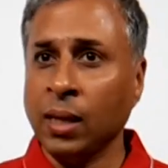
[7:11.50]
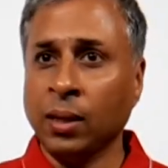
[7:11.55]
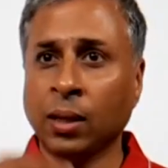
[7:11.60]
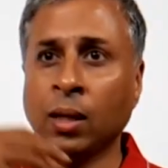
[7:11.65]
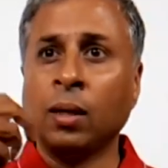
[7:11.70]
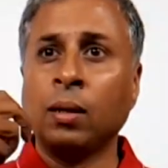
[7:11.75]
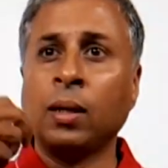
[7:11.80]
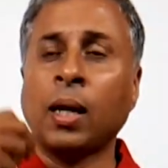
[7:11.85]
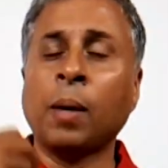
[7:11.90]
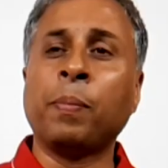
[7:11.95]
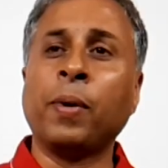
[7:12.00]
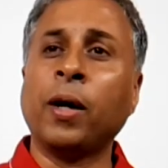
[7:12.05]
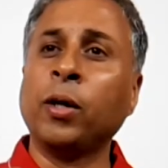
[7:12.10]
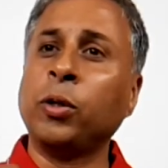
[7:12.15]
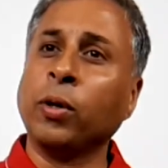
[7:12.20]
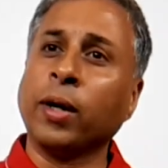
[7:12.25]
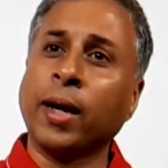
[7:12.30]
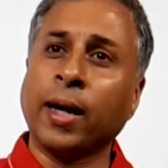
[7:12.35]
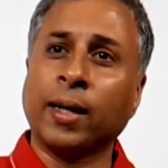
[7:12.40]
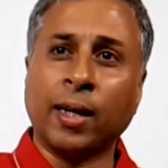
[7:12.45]
The leopard
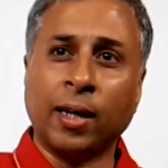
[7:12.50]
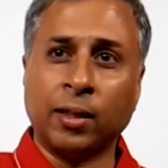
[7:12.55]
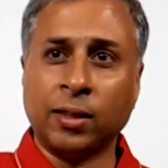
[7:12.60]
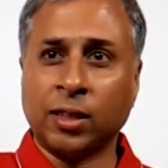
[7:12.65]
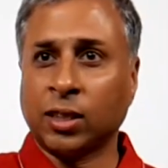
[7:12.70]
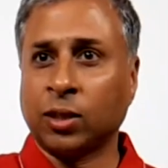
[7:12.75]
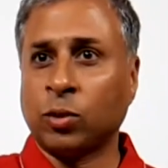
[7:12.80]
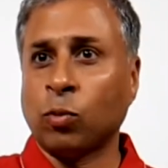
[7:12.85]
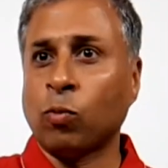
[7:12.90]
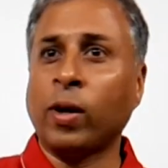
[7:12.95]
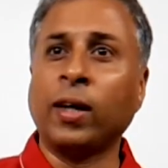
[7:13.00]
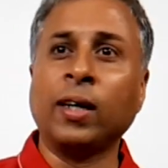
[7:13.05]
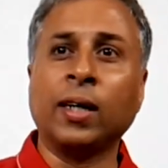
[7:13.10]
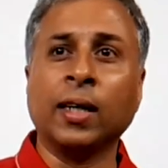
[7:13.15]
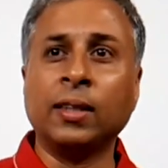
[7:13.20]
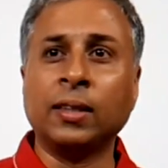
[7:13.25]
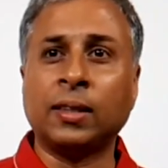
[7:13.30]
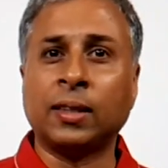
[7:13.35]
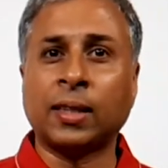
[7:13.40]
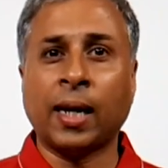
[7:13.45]
took it and just went
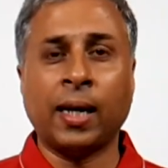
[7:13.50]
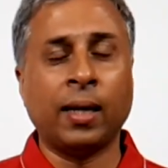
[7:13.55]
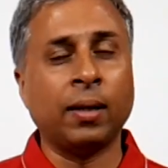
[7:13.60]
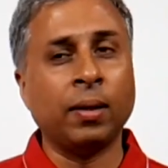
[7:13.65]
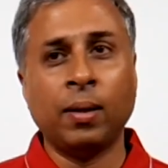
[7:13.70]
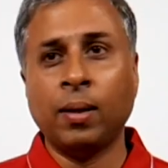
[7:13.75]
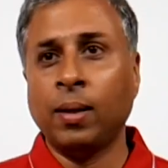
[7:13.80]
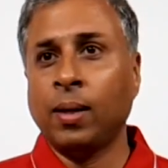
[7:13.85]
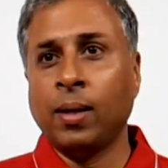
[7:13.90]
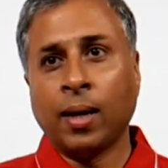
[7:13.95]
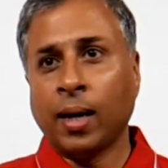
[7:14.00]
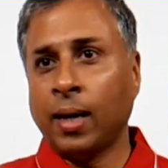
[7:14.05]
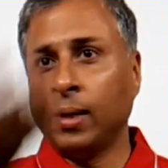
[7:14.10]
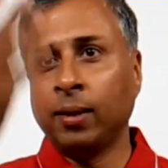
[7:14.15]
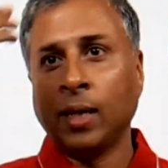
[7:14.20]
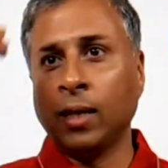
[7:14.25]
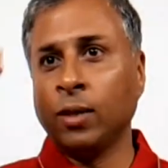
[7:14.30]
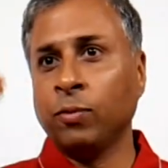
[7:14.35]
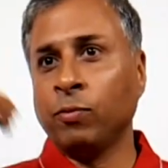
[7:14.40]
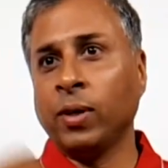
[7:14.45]
inside, and
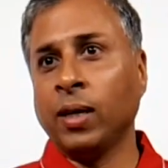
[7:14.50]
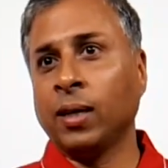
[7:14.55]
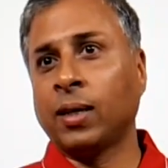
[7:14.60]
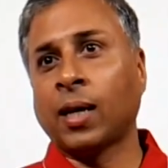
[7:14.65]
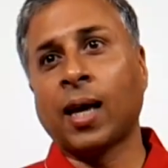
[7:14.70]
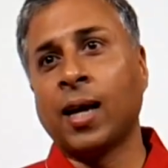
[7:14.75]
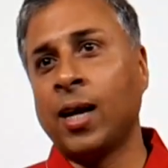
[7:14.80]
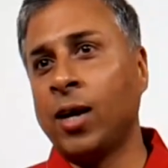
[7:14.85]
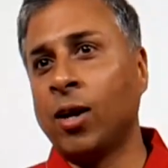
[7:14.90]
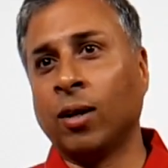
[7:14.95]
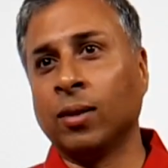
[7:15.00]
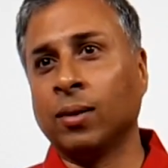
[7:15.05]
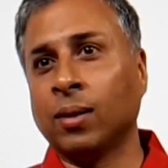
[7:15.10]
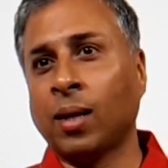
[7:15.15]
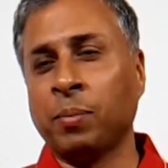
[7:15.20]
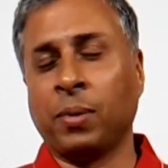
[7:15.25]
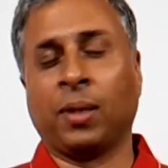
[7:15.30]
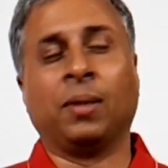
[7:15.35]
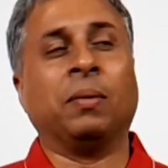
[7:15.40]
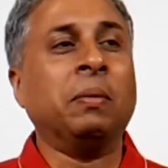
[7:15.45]
then we carried on. I
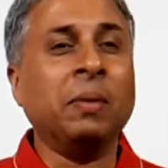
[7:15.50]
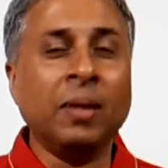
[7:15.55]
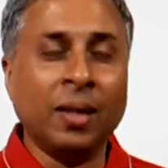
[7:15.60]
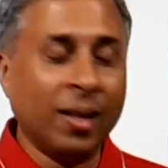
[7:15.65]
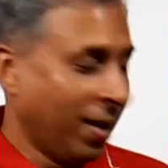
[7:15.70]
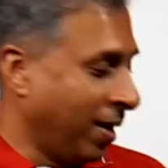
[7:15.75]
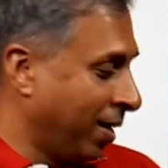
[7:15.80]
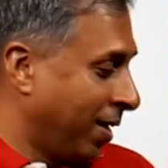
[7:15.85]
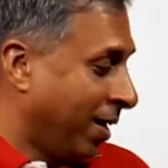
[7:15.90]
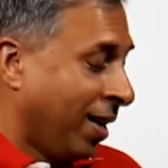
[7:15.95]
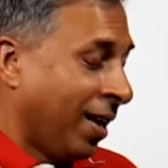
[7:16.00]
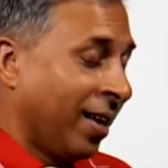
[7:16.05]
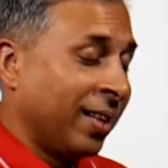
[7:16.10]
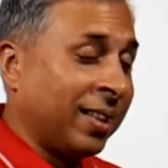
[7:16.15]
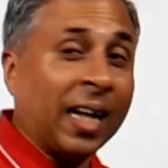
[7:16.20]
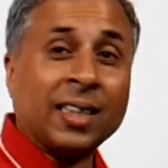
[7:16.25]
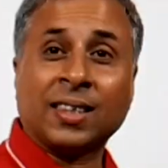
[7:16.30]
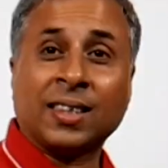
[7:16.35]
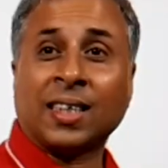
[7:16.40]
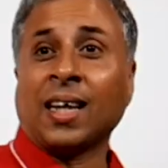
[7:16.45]
mean,
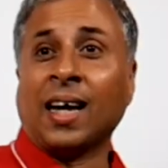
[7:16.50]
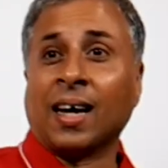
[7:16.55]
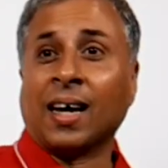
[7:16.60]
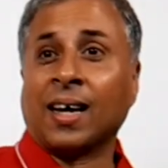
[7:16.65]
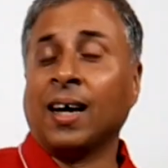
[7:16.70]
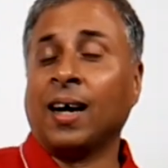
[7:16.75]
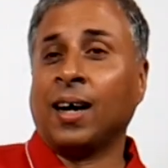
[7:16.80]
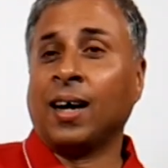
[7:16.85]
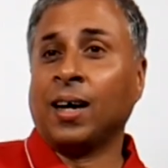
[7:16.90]
that's luck.